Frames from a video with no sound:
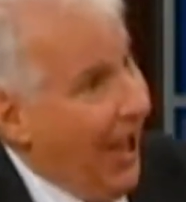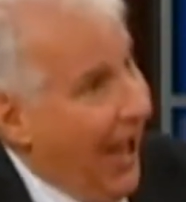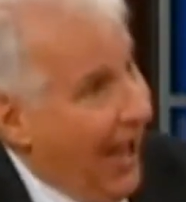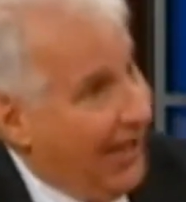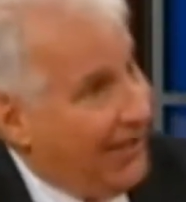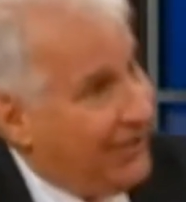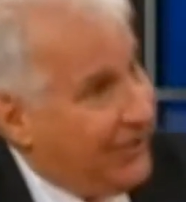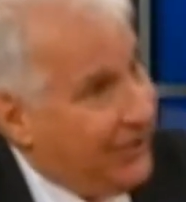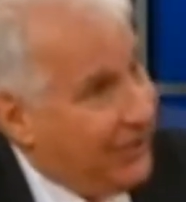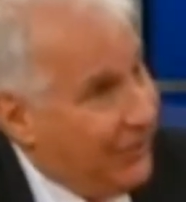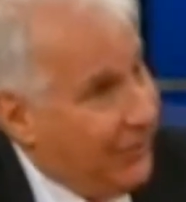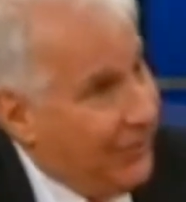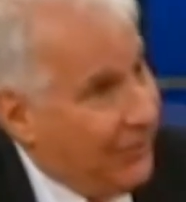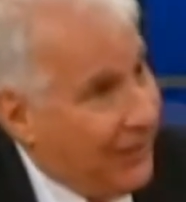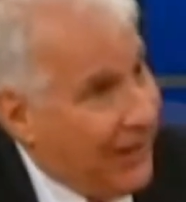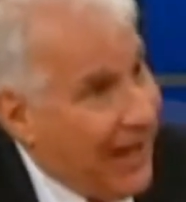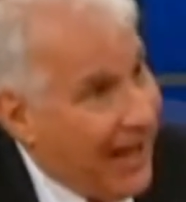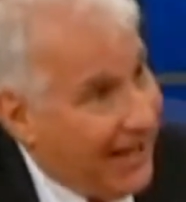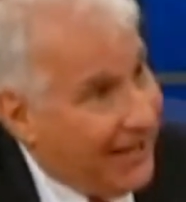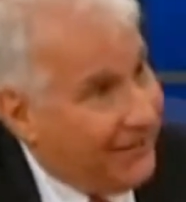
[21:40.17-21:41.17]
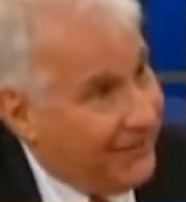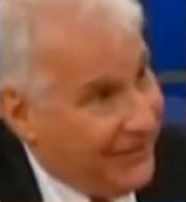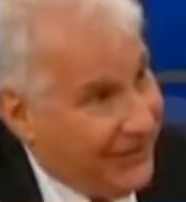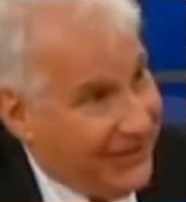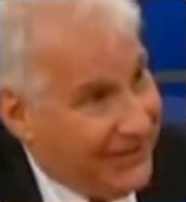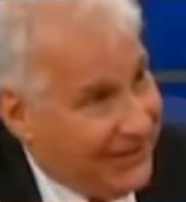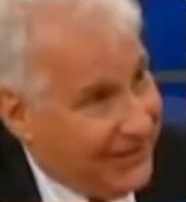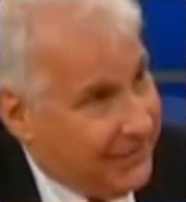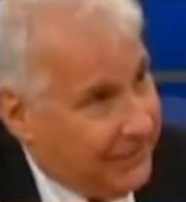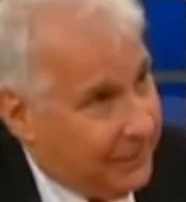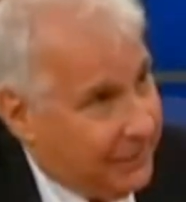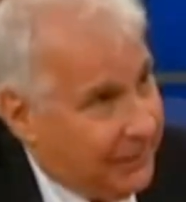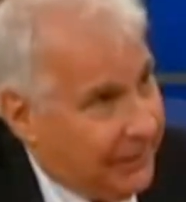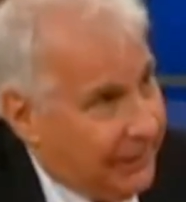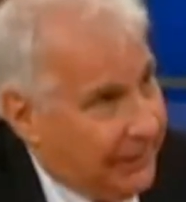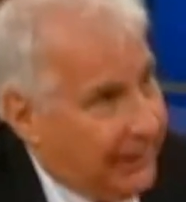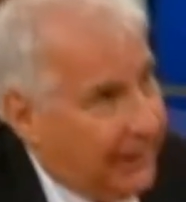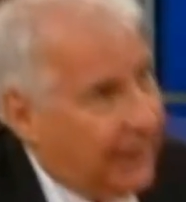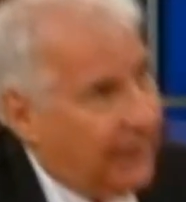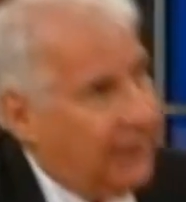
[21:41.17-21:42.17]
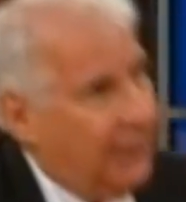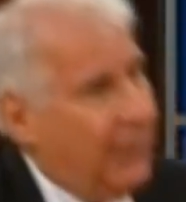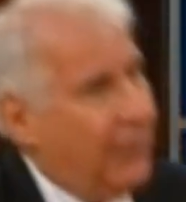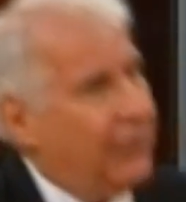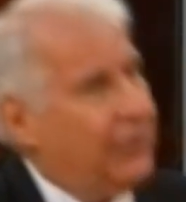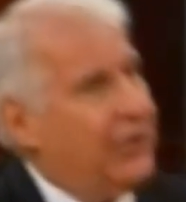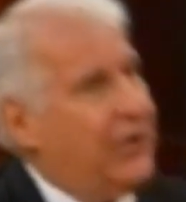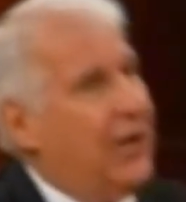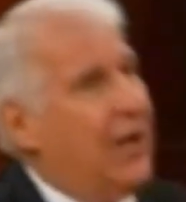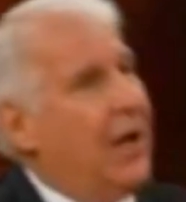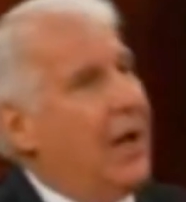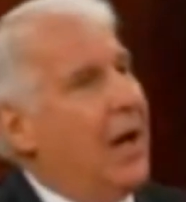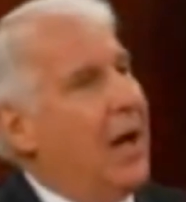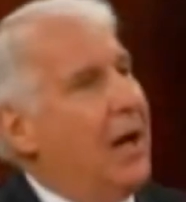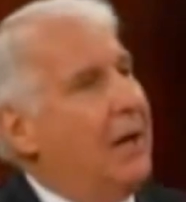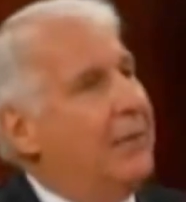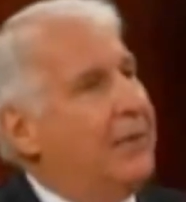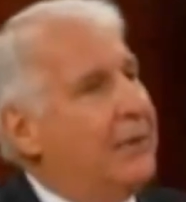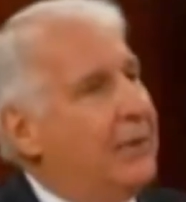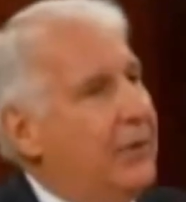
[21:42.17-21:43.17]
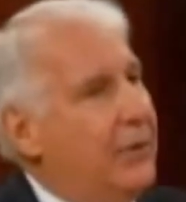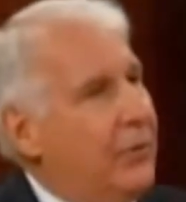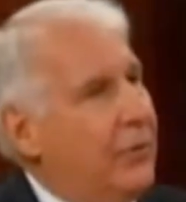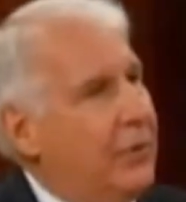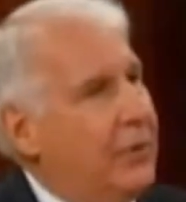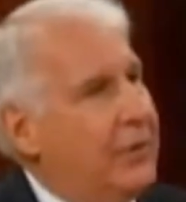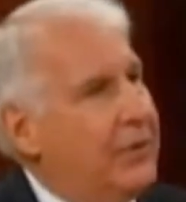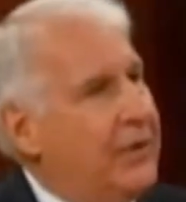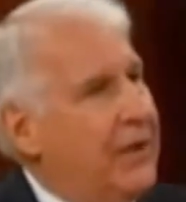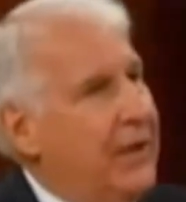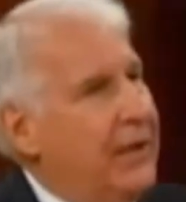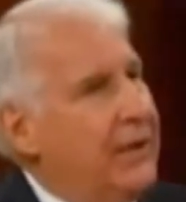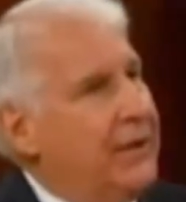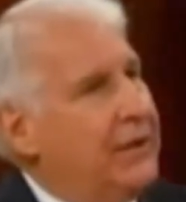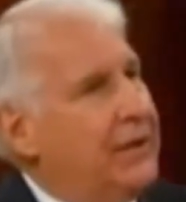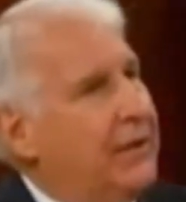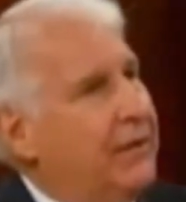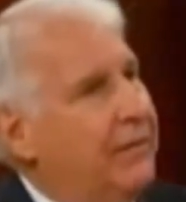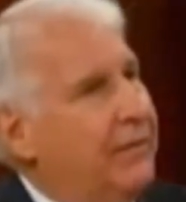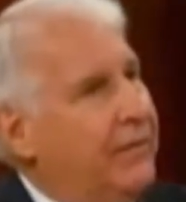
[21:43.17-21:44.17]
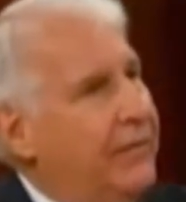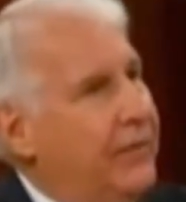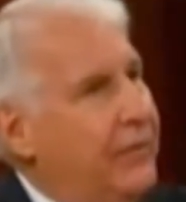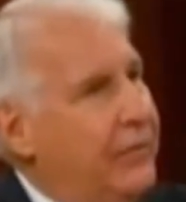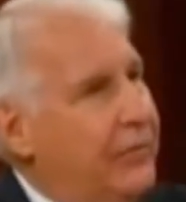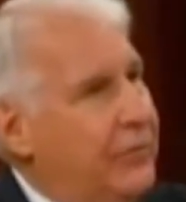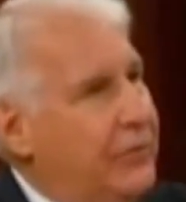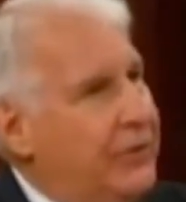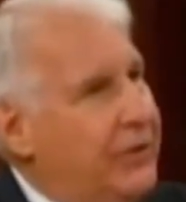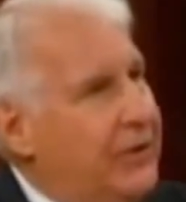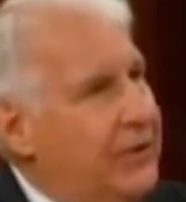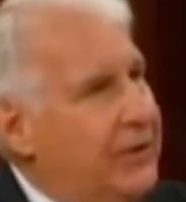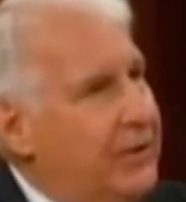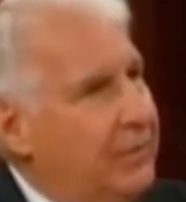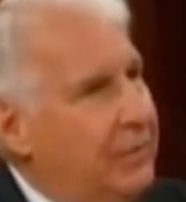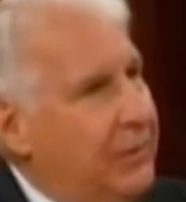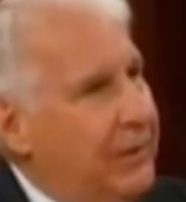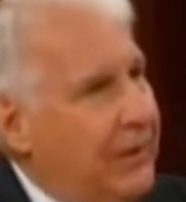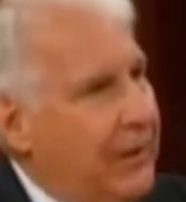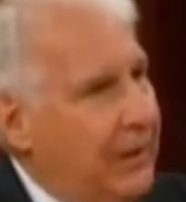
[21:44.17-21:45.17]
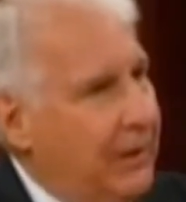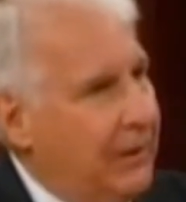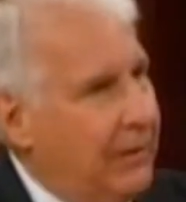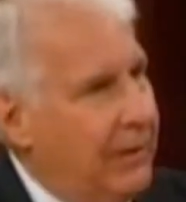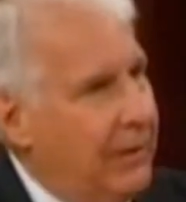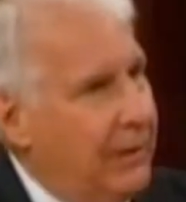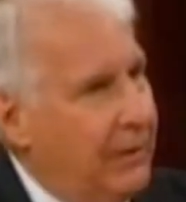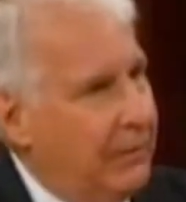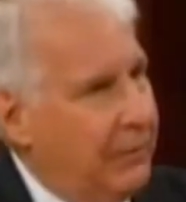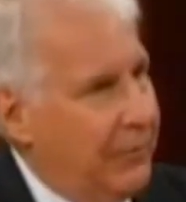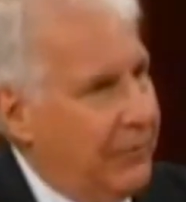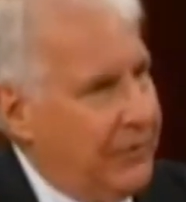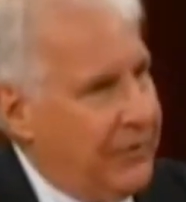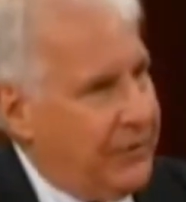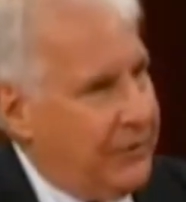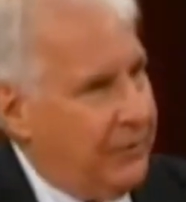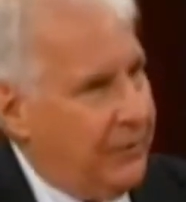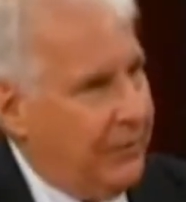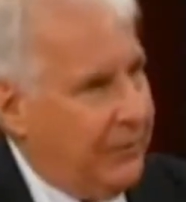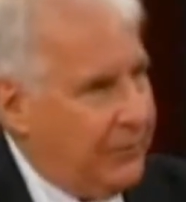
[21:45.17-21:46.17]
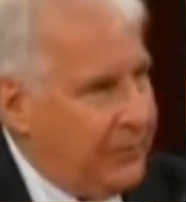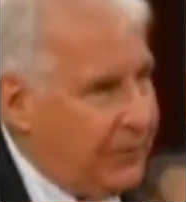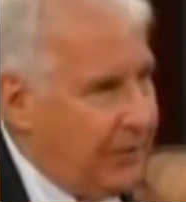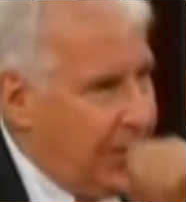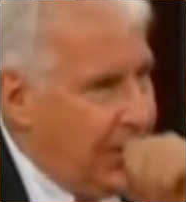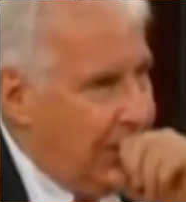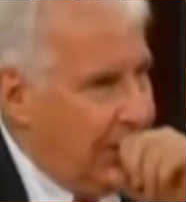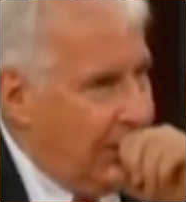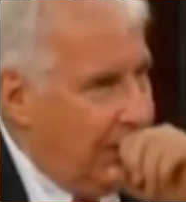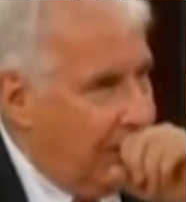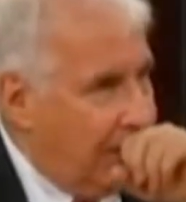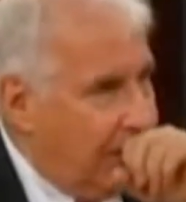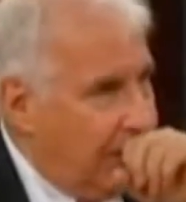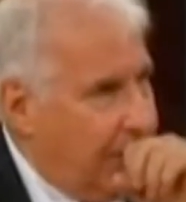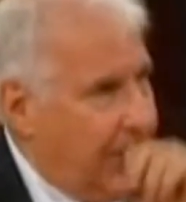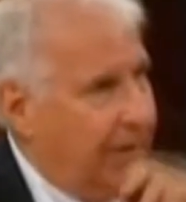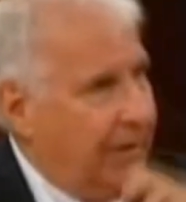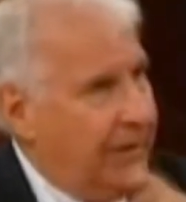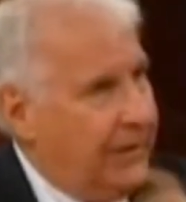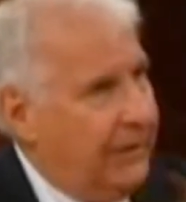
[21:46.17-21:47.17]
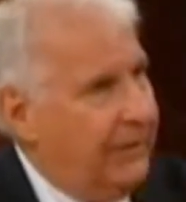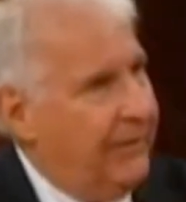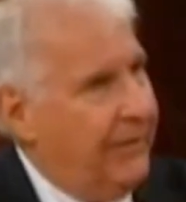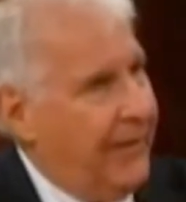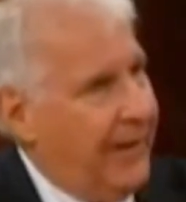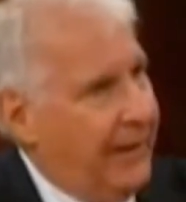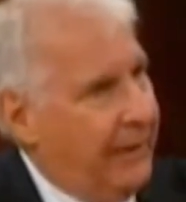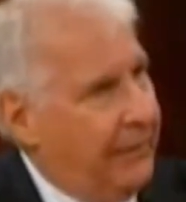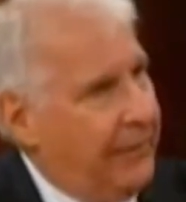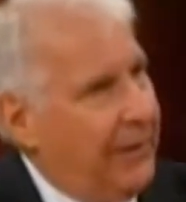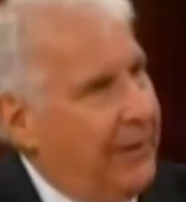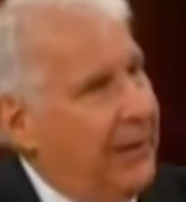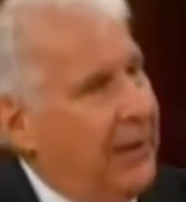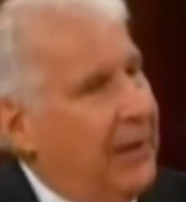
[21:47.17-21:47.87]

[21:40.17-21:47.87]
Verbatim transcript: Has to do with lack of discipline, and the most common cause is confused disciplinary principles in the family.